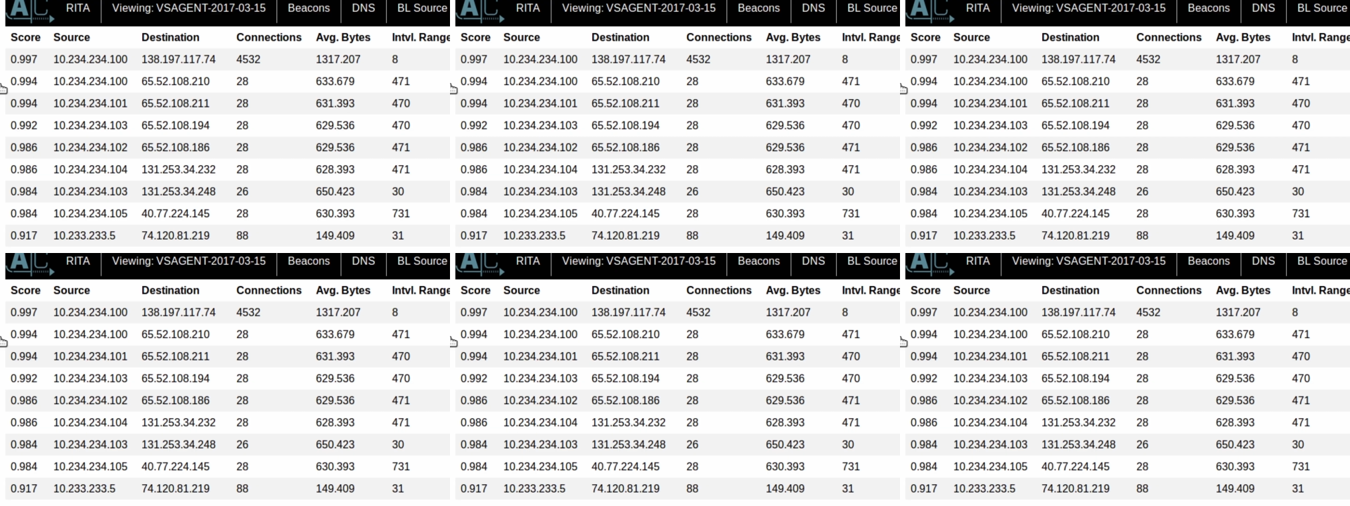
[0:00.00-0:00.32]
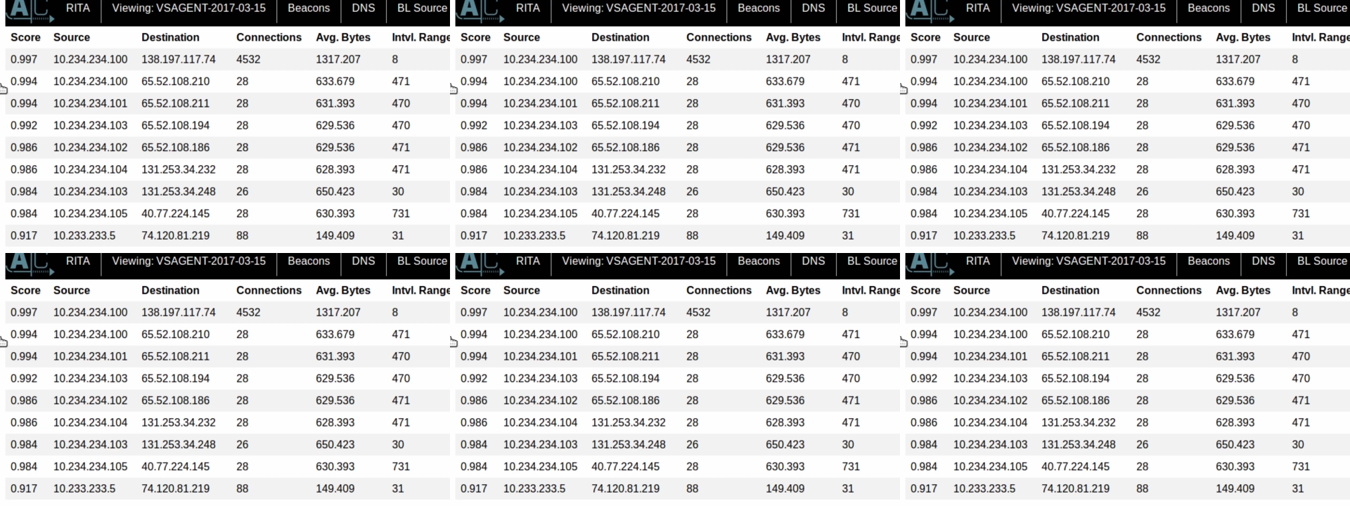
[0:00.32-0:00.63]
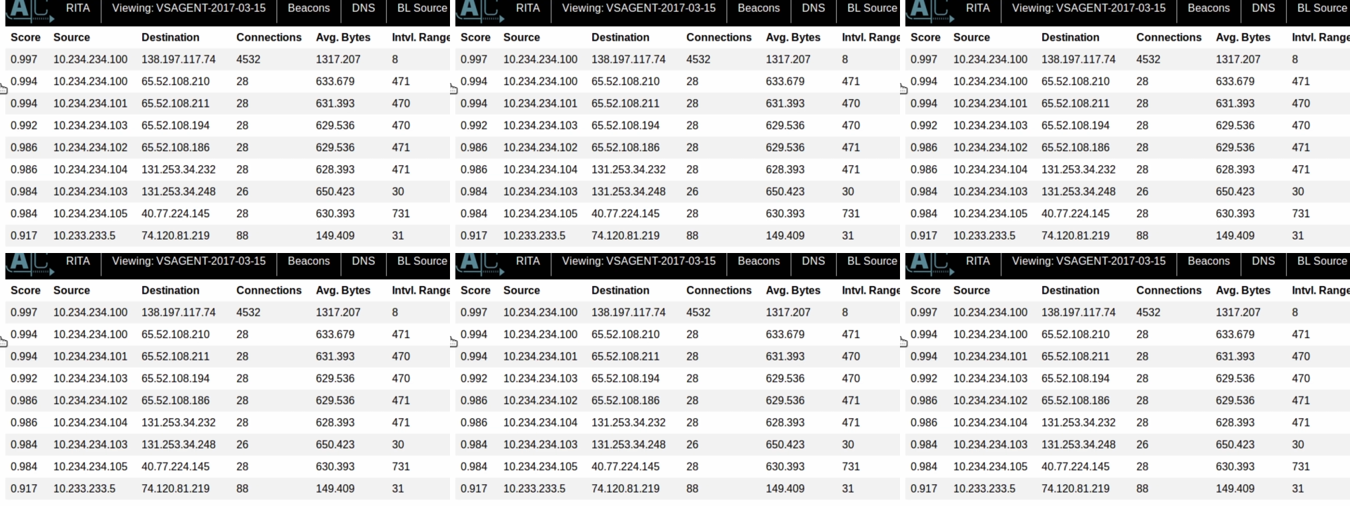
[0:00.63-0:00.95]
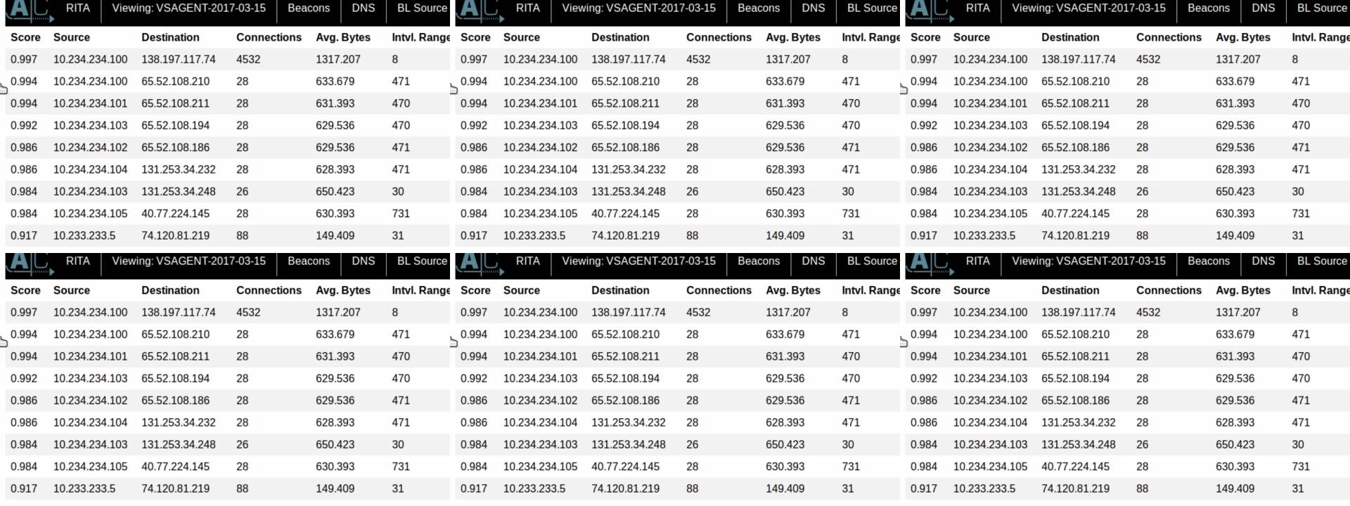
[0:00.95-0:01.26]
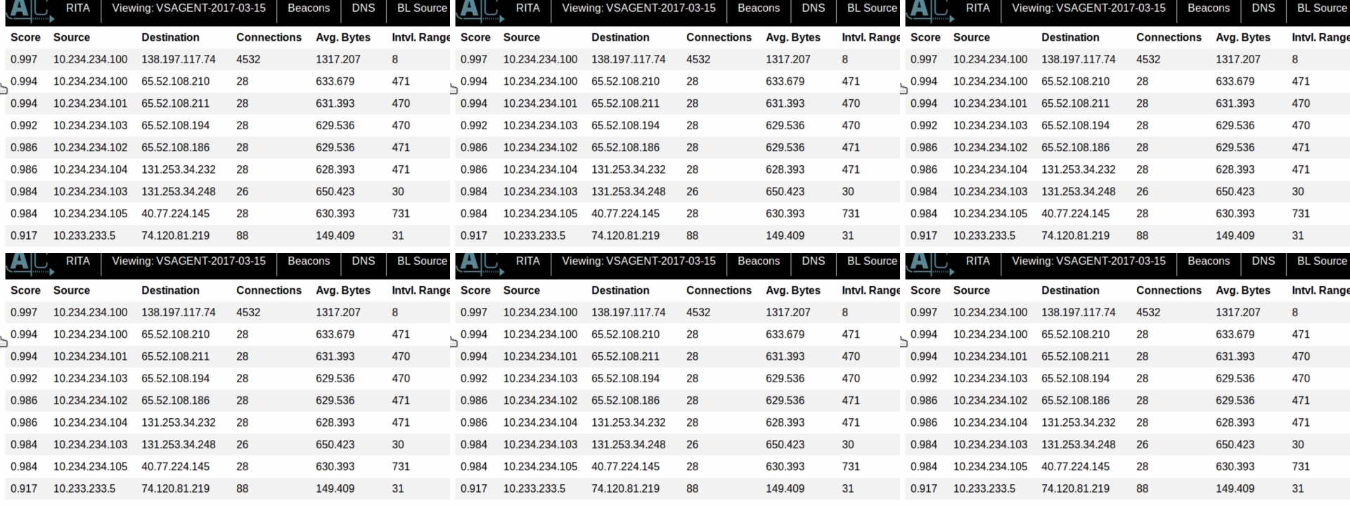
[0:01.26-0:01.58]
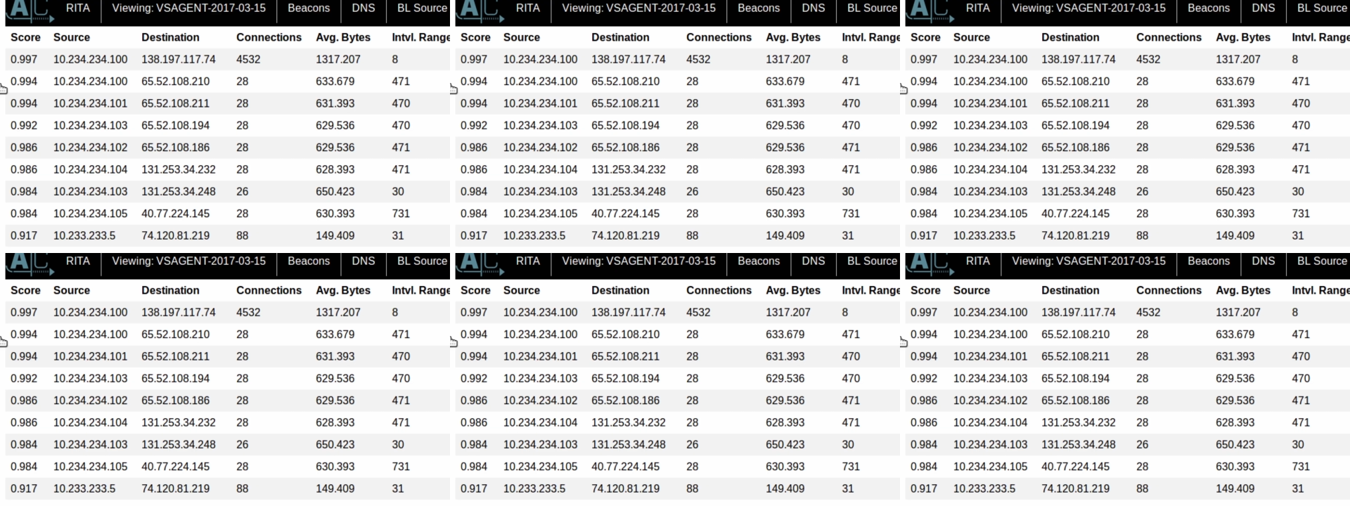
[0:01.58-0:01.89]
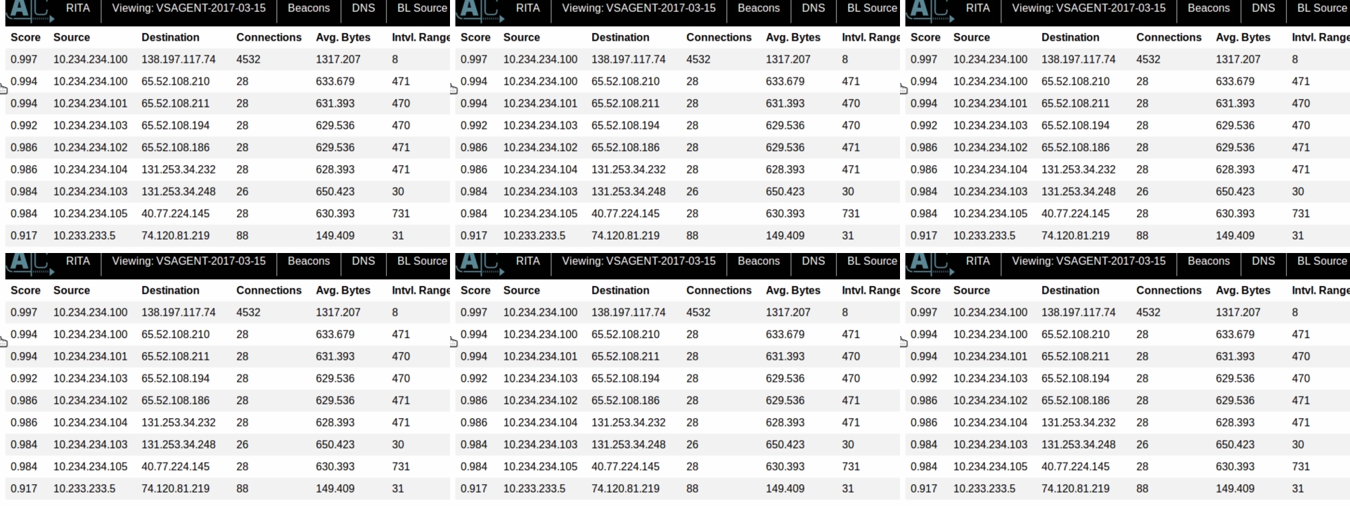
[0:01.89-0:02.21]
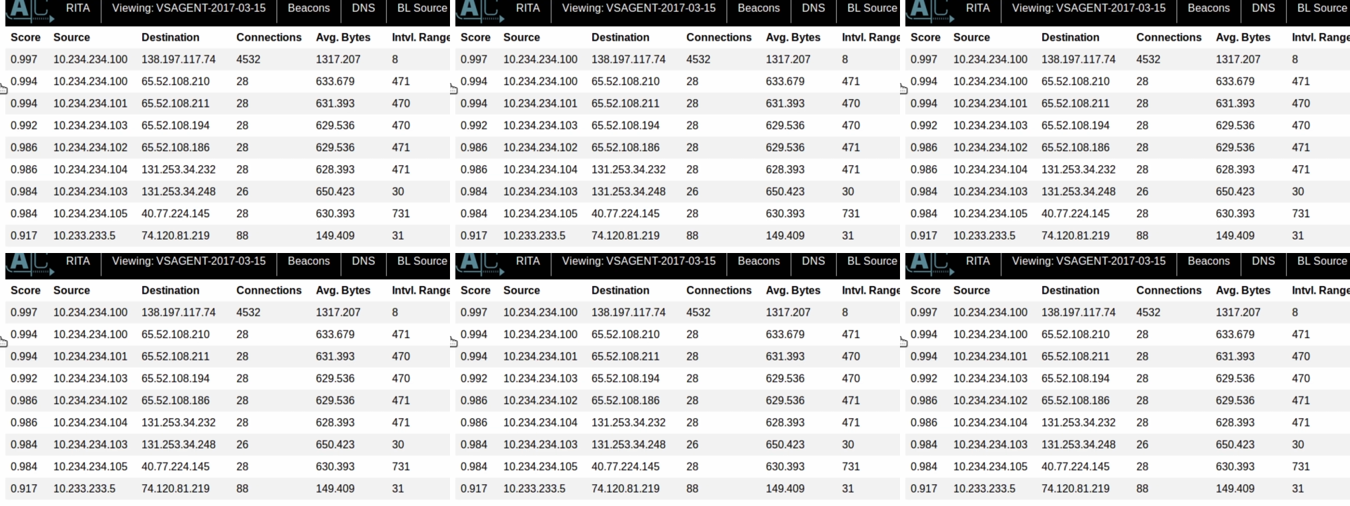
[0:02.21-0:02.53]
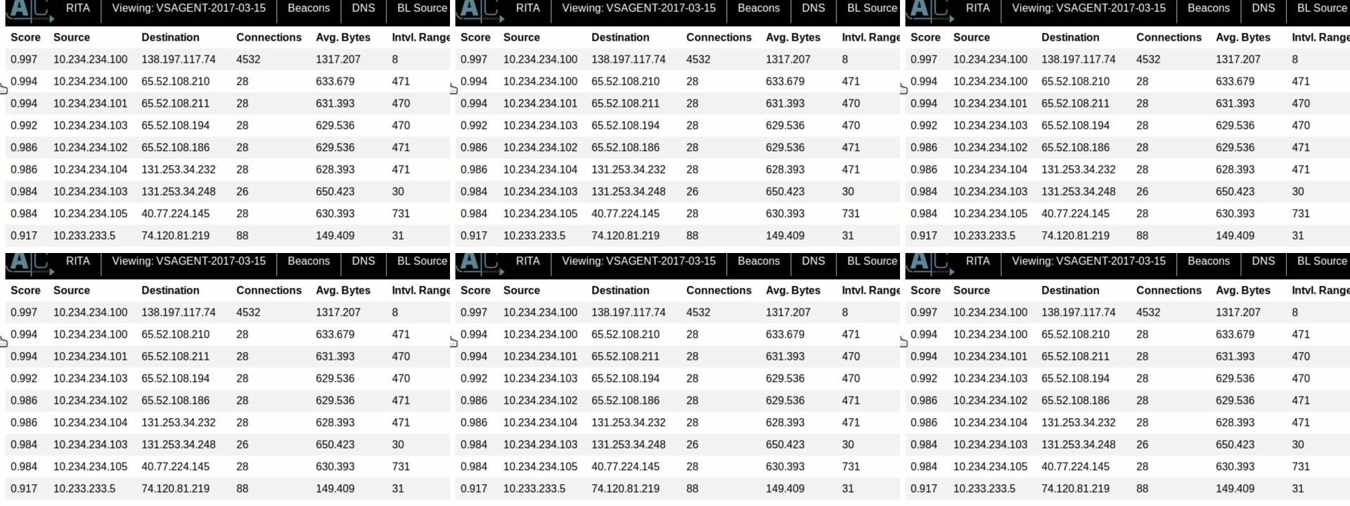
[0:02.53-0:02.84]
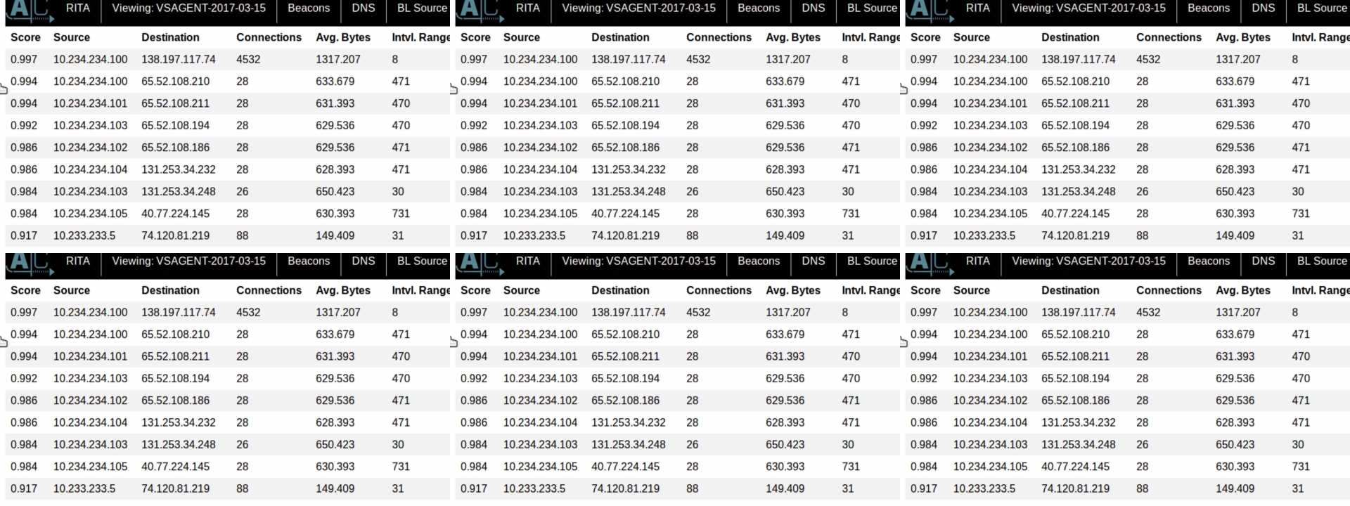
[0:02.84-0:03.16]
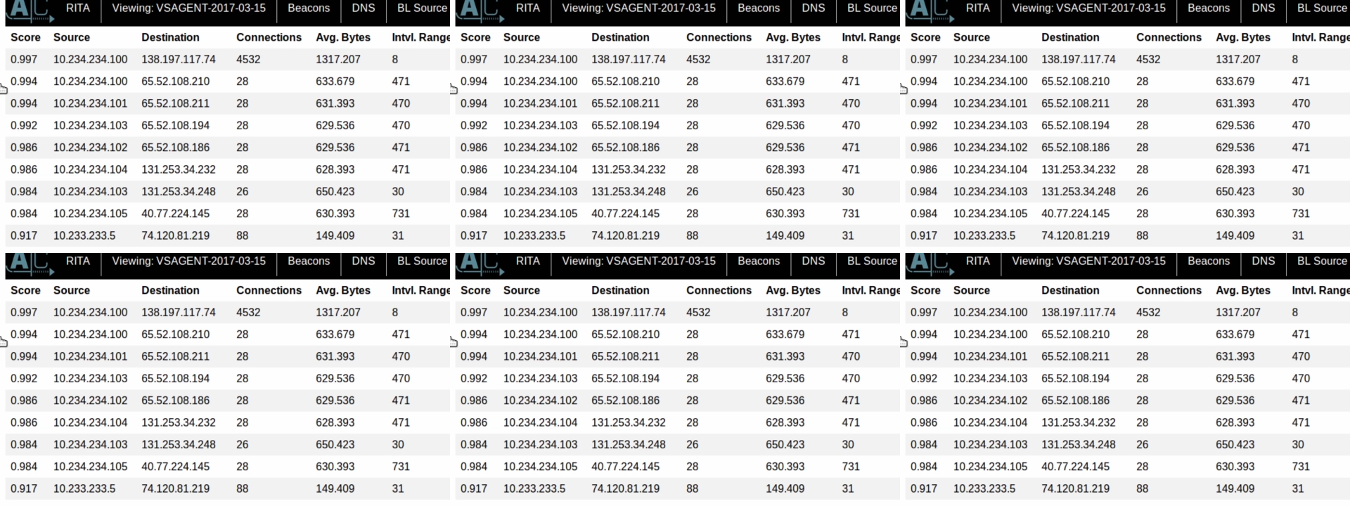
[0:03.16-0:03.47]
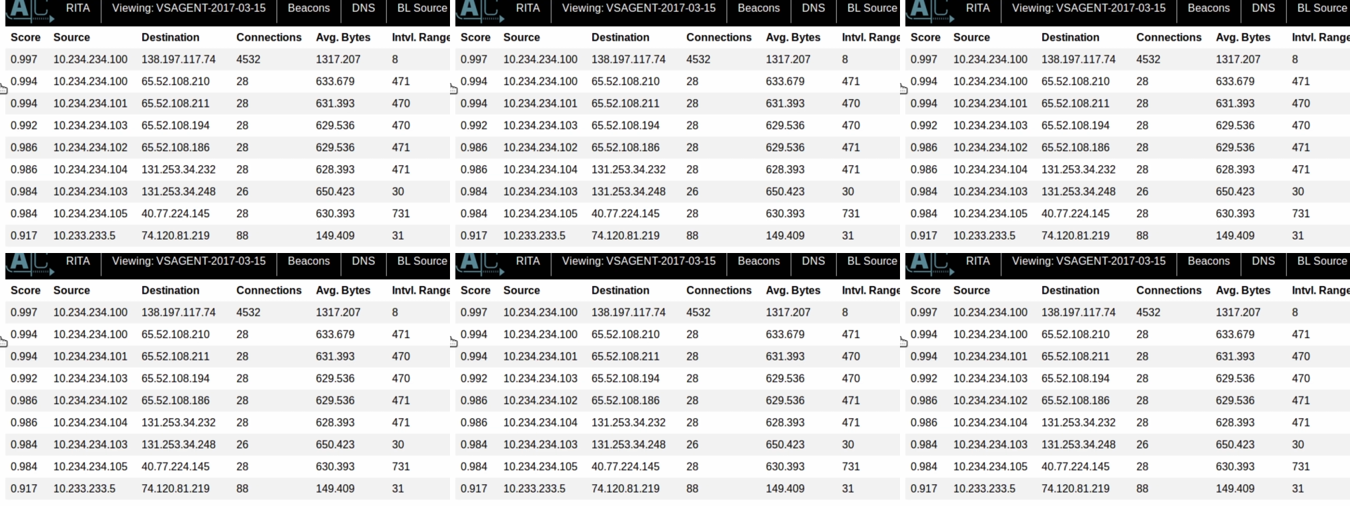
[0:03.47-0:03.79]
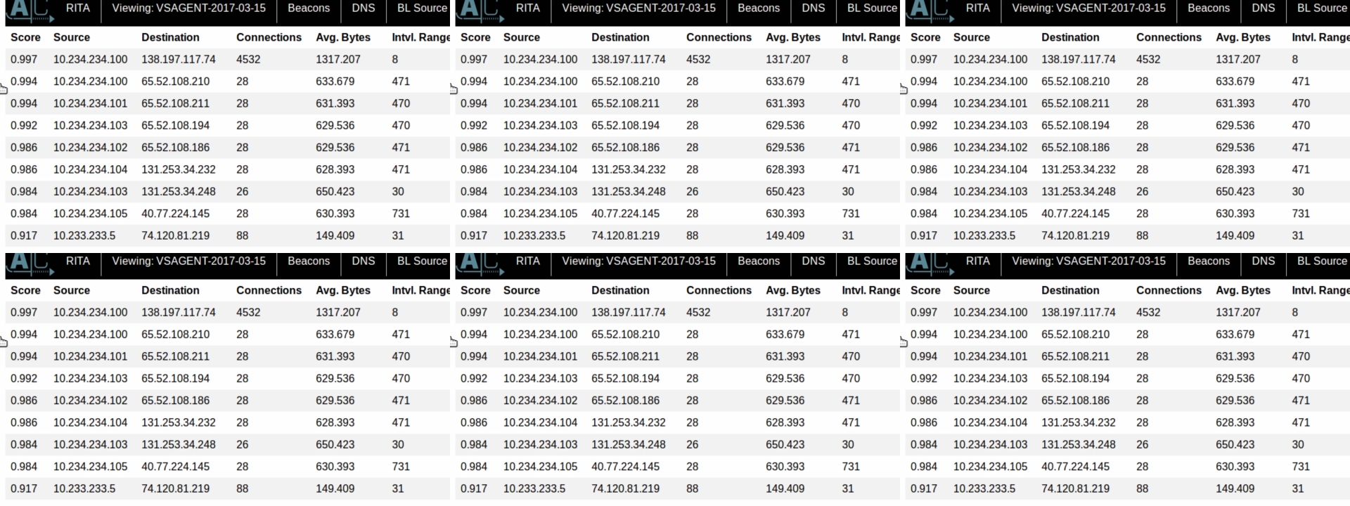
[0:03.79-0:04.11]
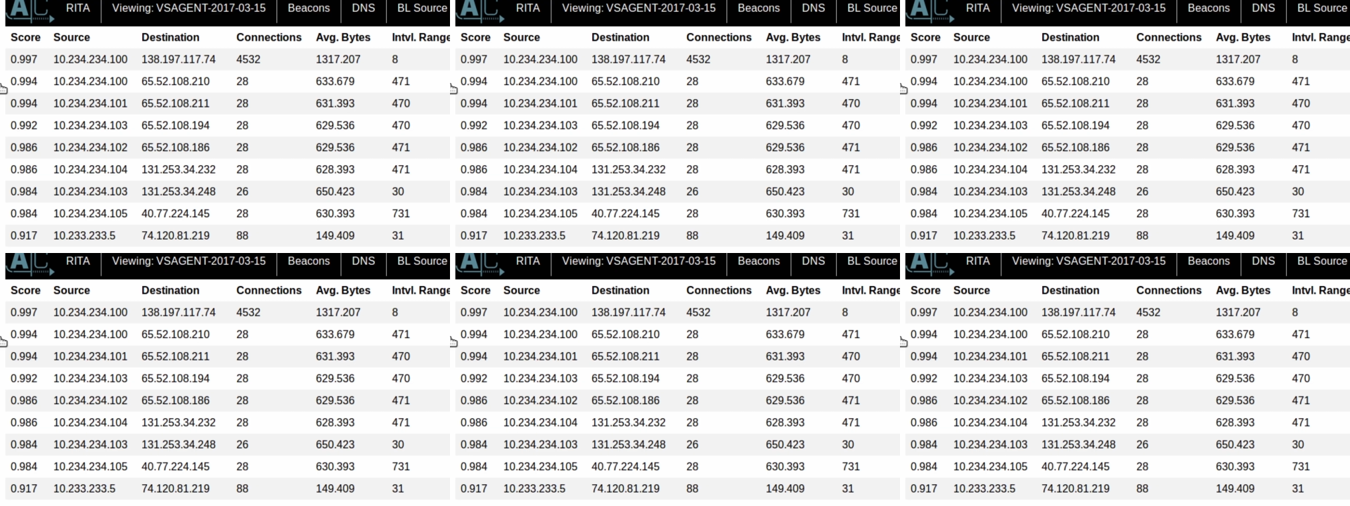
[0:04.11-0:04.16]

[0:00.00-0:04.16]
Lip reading: (no speaker visible)